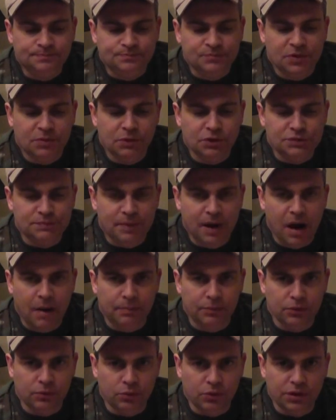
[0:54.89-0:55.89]
The most
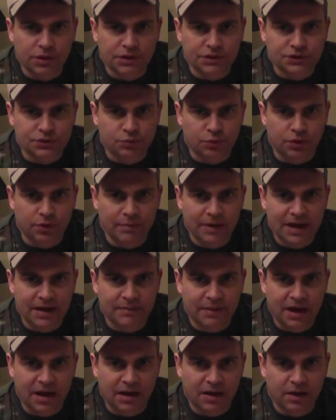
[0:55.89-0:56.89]
popular ones were made
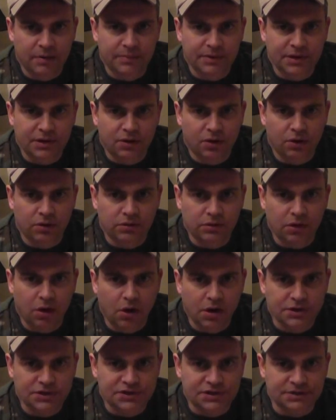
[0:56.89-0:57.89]
by a company called
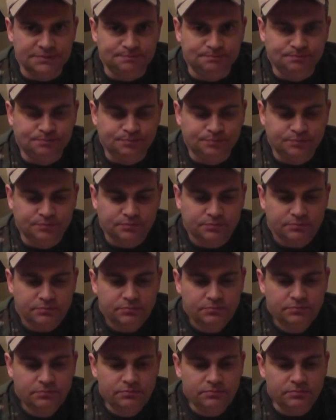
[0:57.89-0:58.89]
Larson,
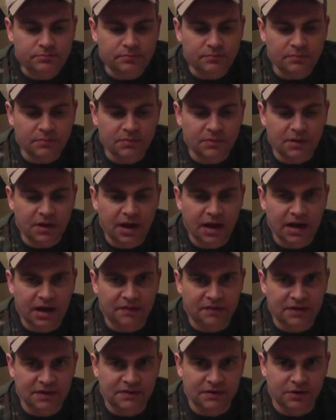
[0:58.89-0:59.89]
and I
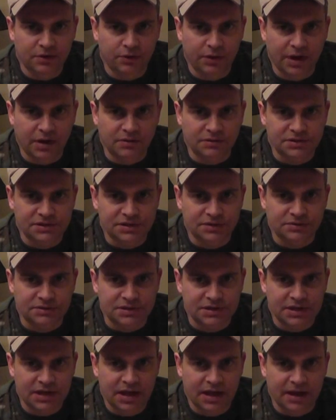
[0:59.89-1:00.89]
think they're around still
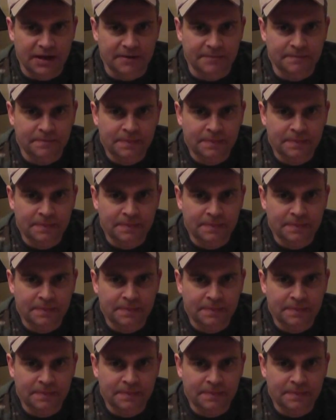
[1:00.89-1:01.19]
today.